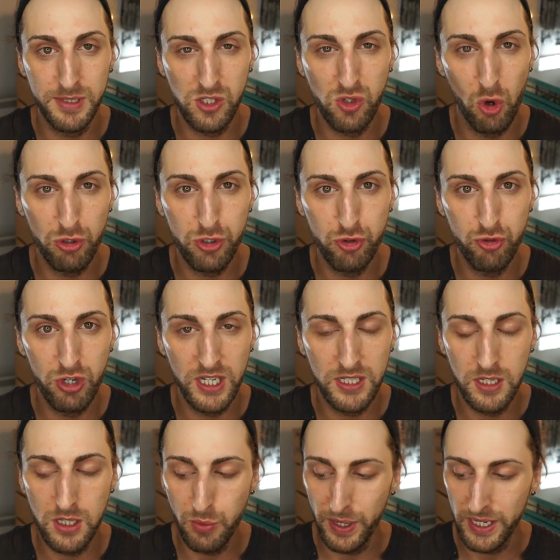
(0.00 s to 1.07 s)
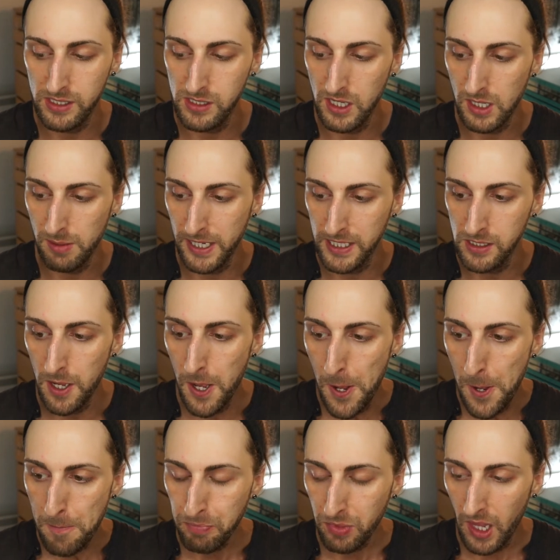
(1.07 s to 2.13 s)
It's concentrated the way a serum is.
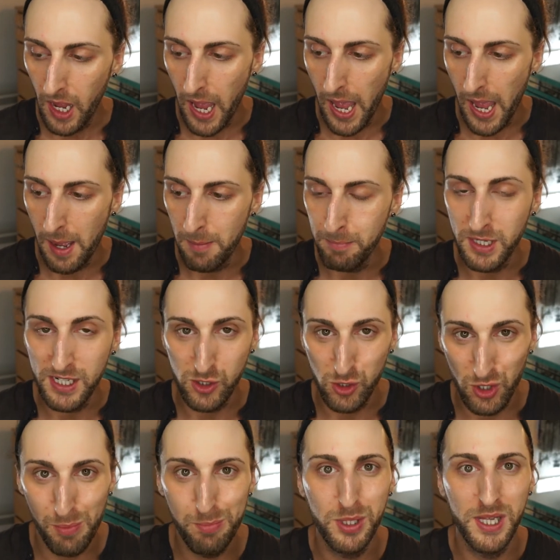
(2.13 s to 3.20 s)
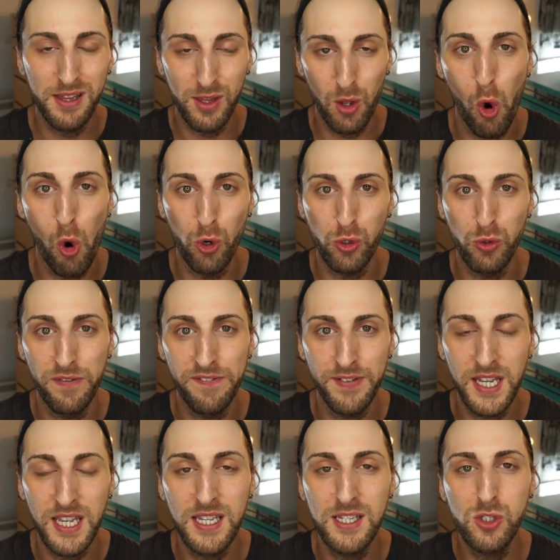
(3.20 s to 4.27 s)
But it's completely oil
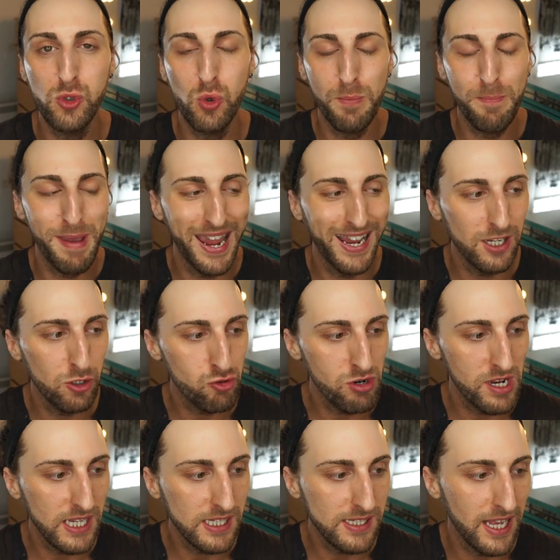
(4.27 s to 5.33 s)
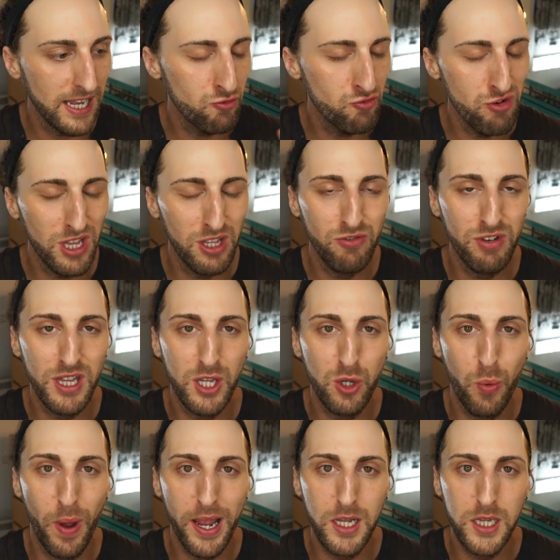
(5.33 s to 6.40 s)
free, so it penetrates in really
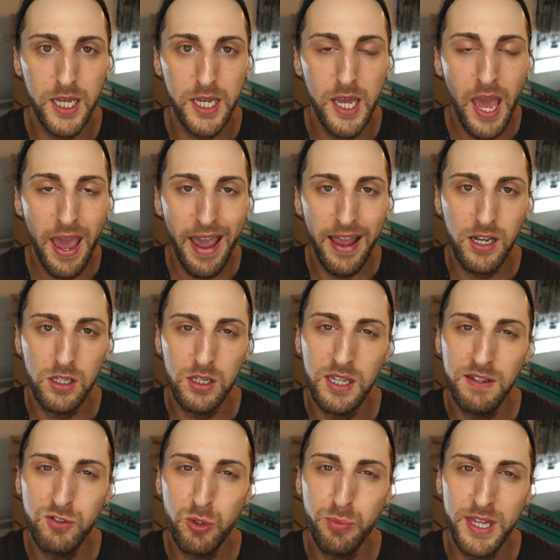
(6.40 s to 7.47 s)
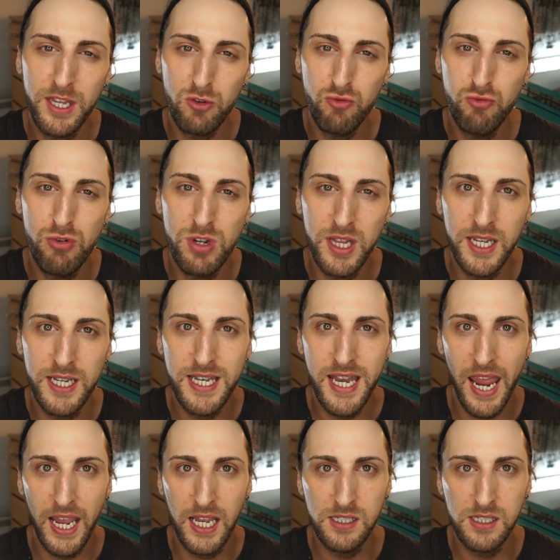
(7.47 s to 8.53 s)
quickly, and it leaves you with this really
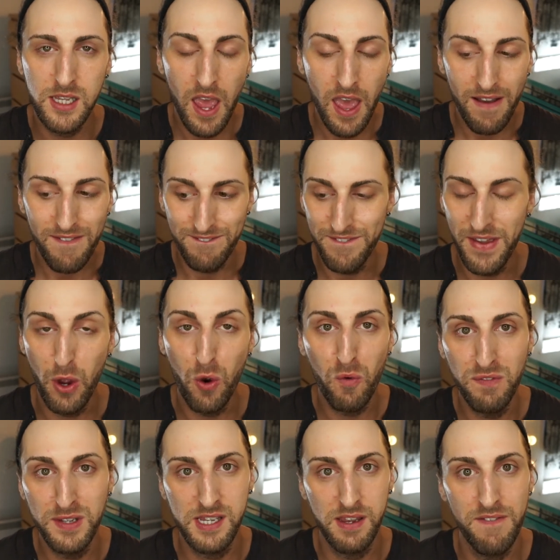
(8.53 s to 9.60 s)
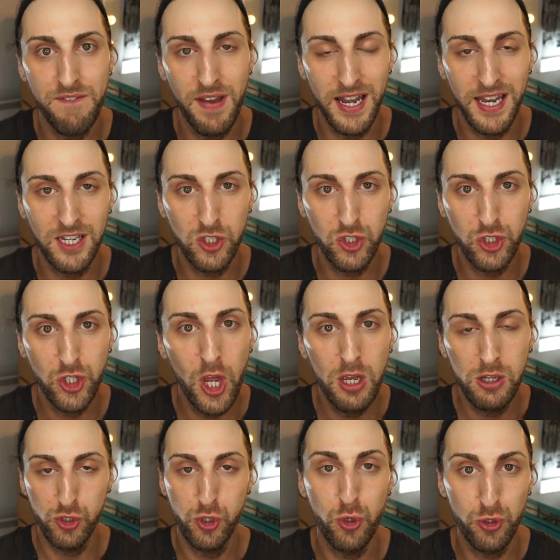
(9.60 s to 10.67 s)
nice velvety finish
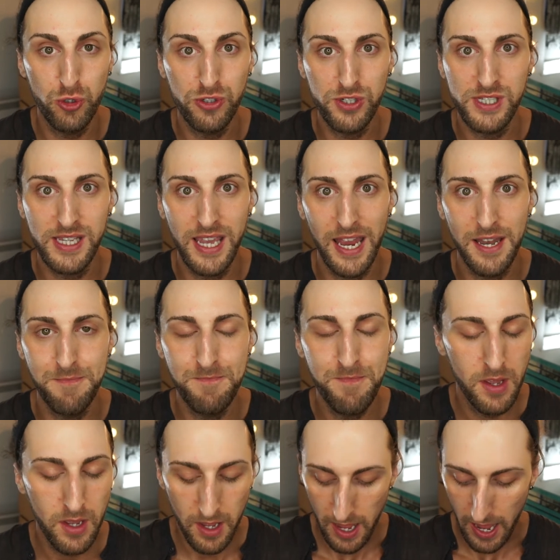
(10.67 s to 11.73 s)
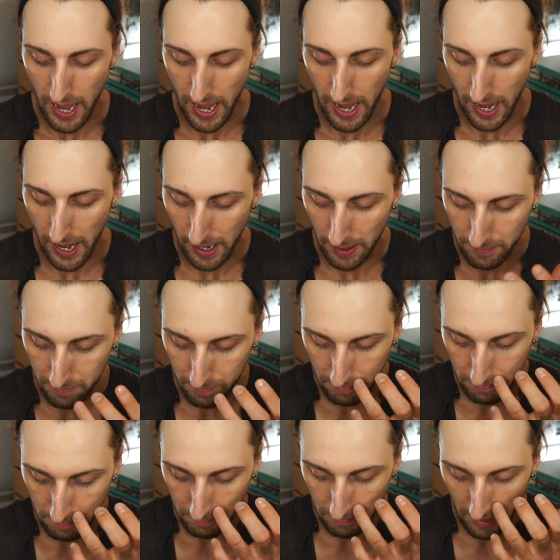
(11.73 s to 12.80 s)
to your skin. I'm
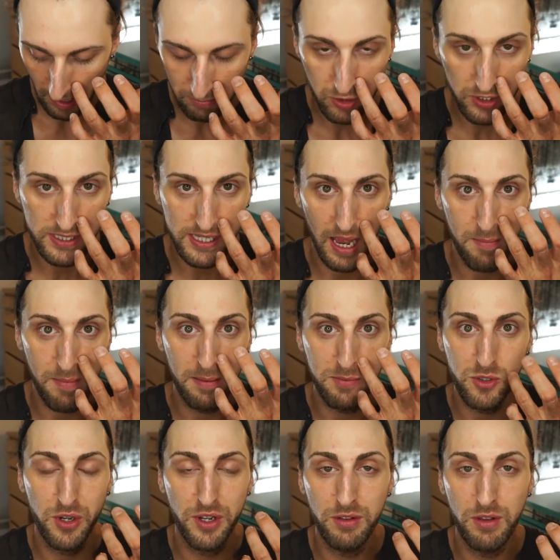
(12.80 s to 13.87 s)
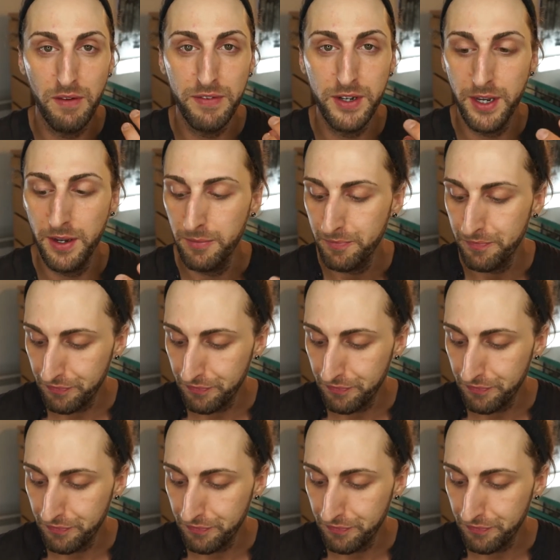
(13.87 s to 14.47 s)
absolutely loving it.